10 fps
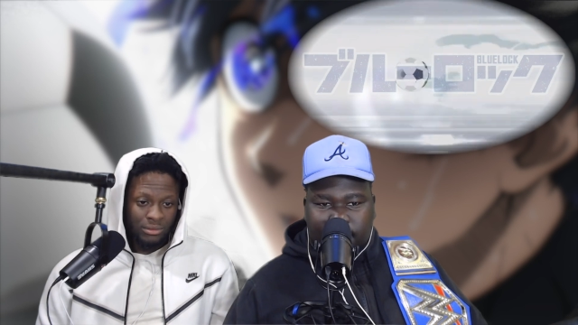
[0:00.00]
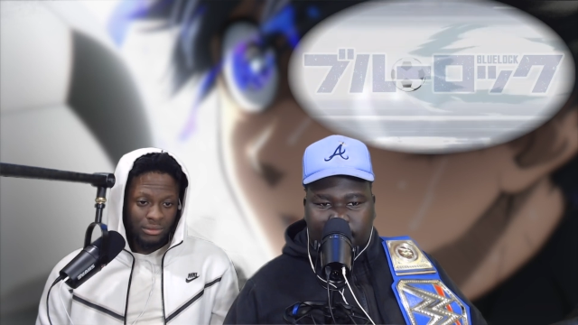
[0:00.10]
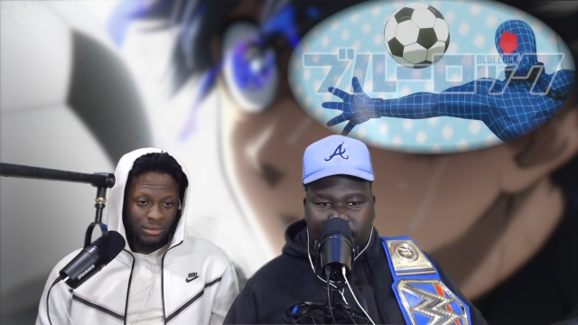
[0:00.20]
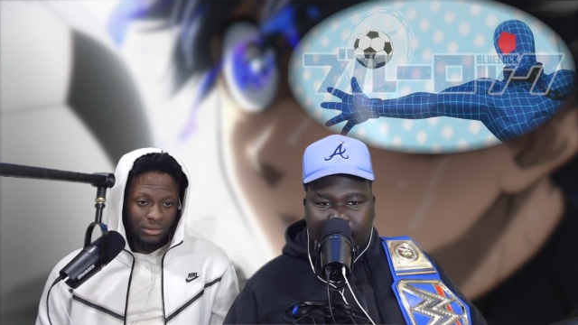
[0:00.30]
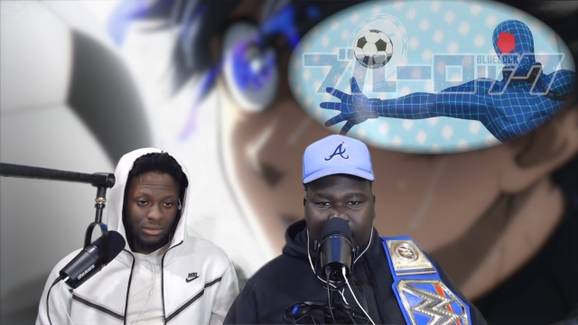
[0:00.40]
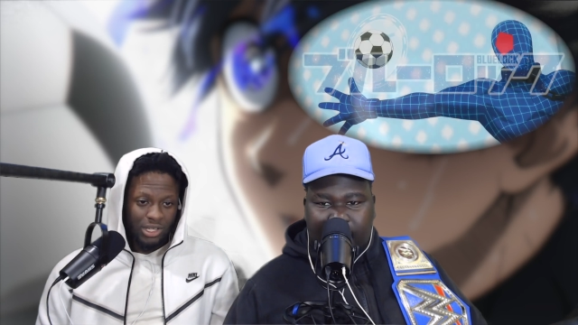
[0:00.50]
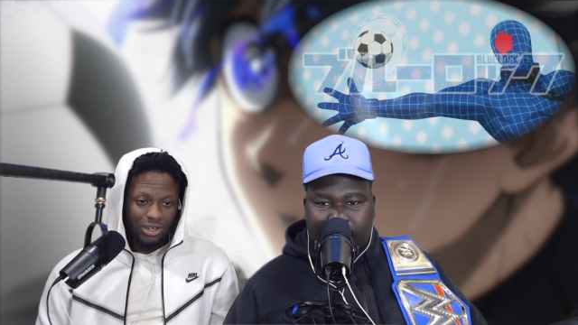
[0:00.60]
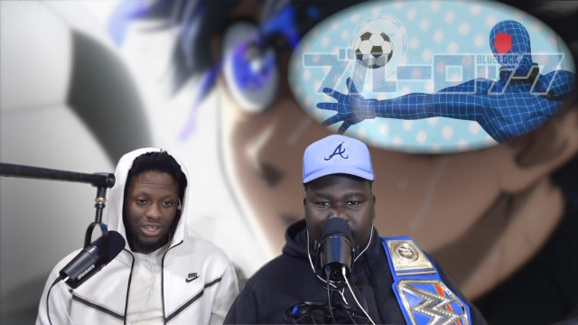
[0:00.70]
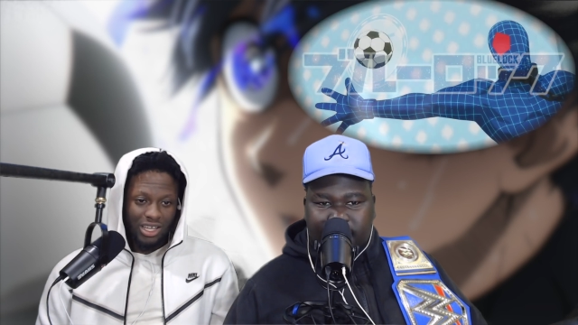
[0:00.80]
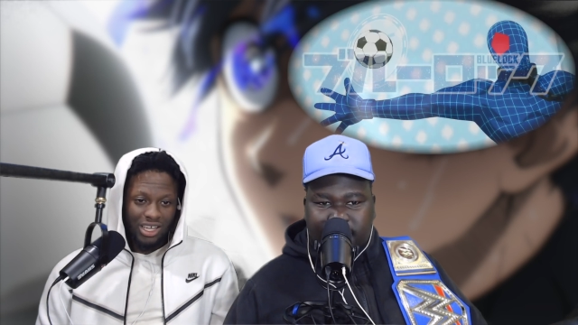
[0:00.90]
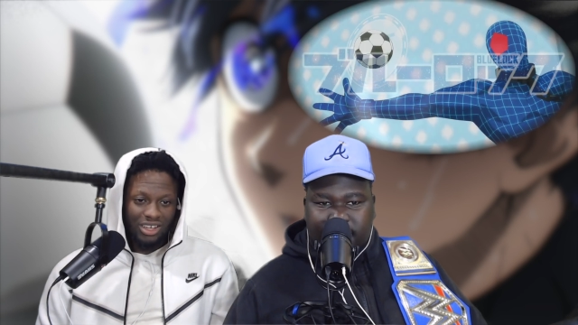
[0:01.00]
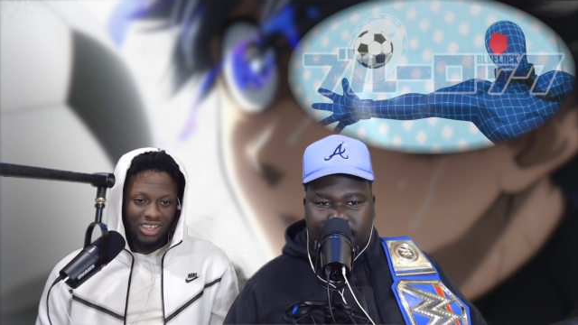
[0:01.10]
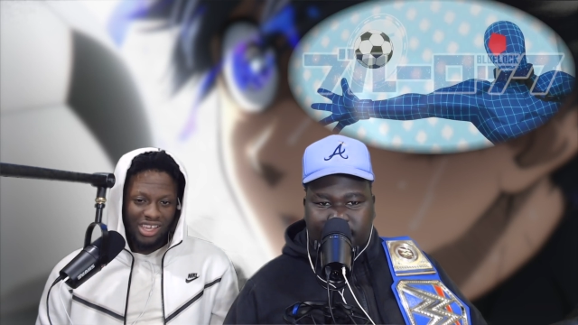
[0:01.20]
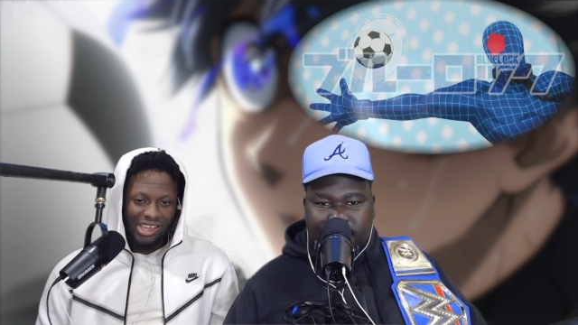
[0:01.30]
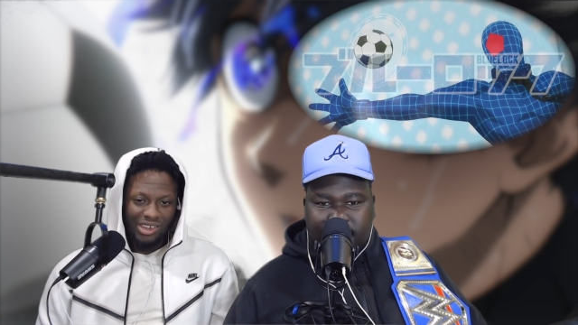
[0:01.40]
Speaker 1: Nice. Okay,
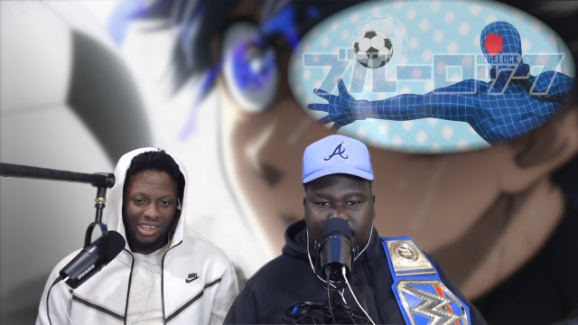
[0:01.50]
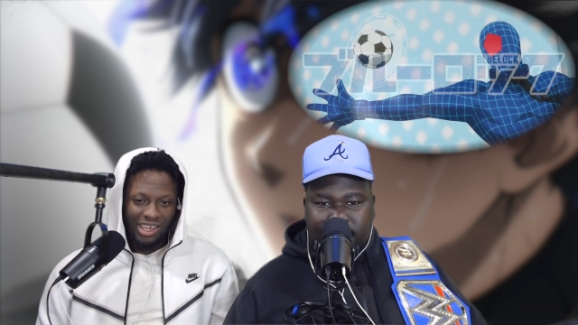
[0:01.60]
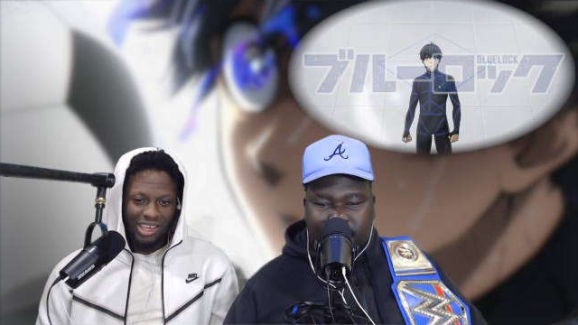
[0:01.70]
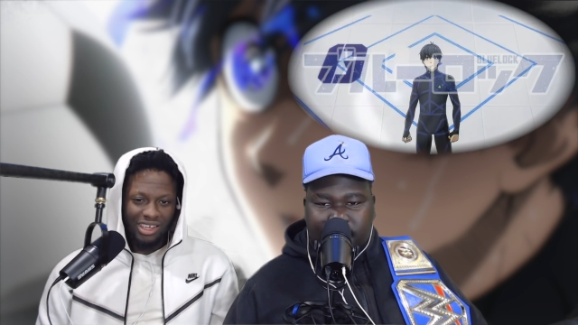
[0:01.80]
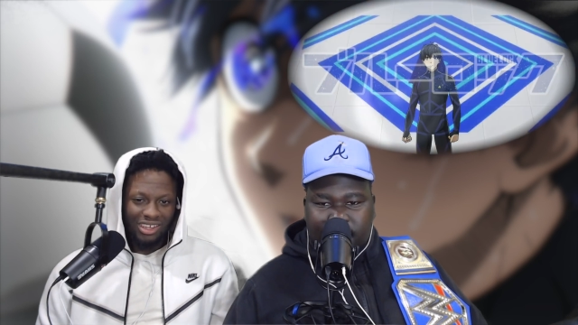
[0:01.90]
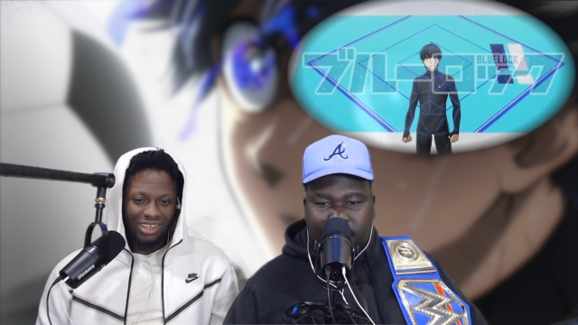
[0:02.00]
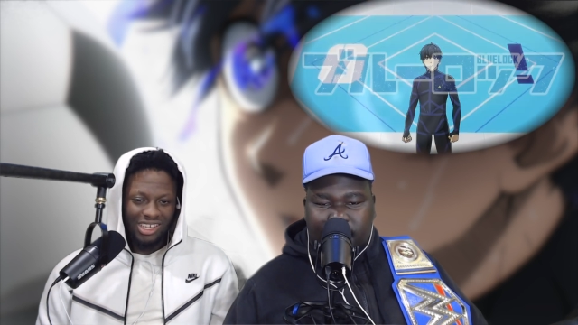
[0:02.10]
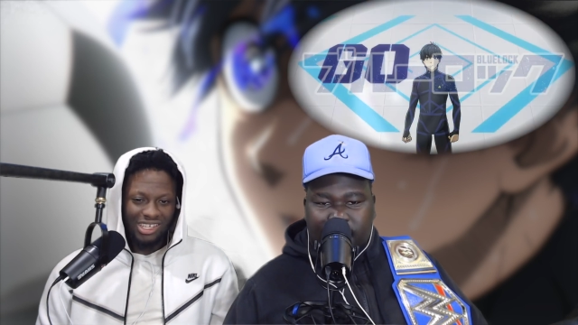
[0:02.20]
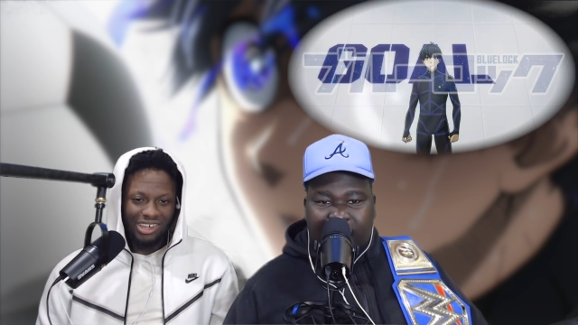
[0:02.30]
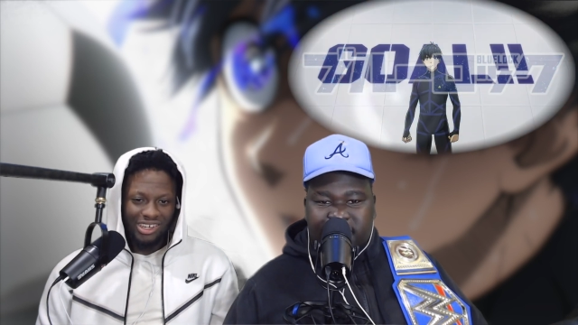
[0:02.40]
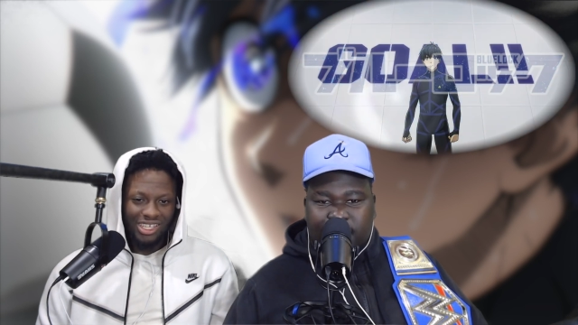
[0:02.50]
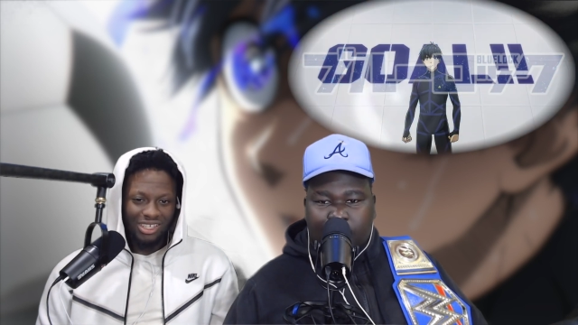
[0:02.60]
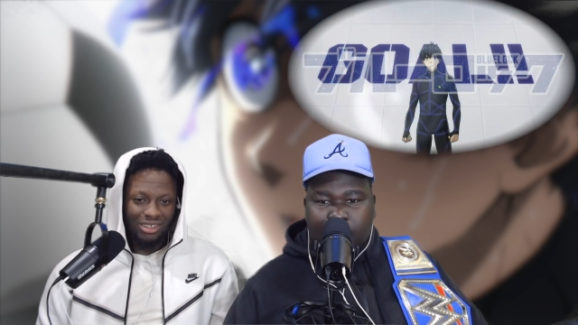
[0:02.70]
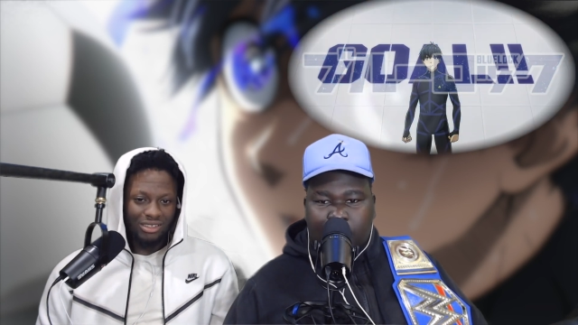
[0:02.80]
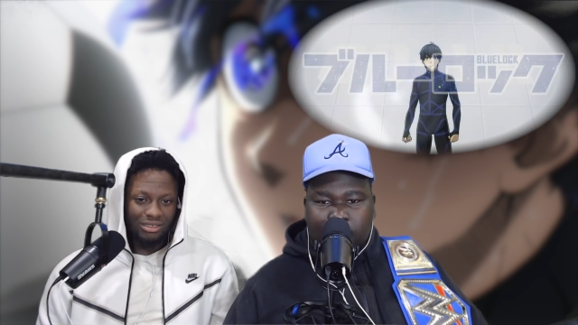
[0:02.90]
okay, okay. He's nice
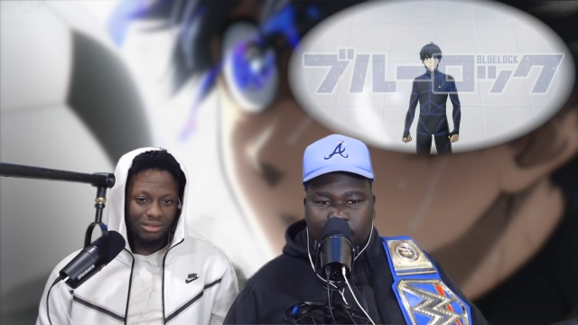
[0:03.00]
goal. All